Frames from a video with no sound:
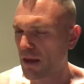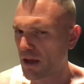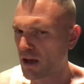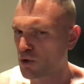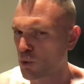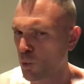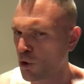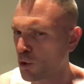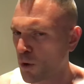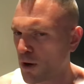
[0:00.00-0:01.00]
As a
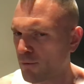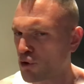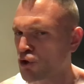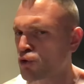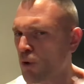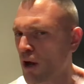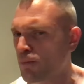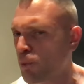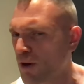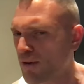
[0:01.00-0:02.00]
warrior, whatever
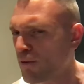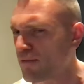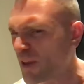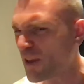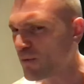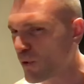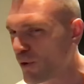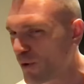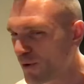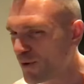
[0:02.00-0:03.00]
stripe, whatever
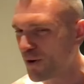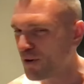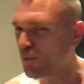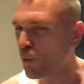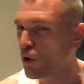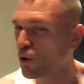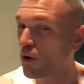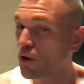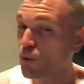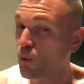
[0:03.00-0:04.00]
flavor of
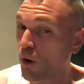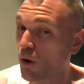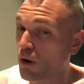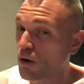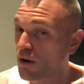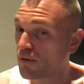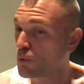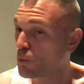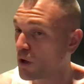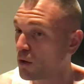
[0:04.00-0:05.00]
warrior you are, if
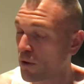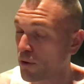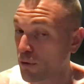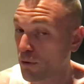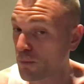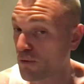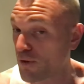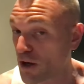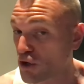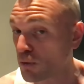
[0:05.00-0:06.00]
you will, whether you're a
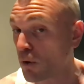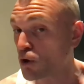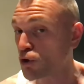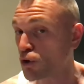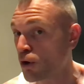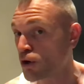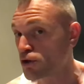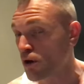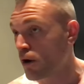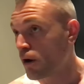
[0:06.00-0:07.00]
professional martial
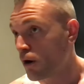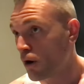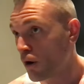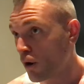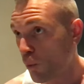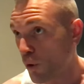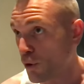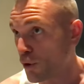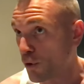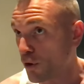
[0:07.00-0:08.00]
artist,
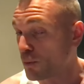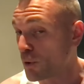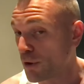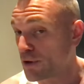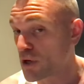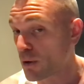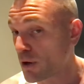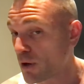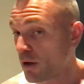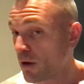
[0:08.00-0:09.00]
whether you're in the
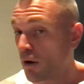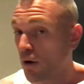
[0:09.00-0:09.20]
military,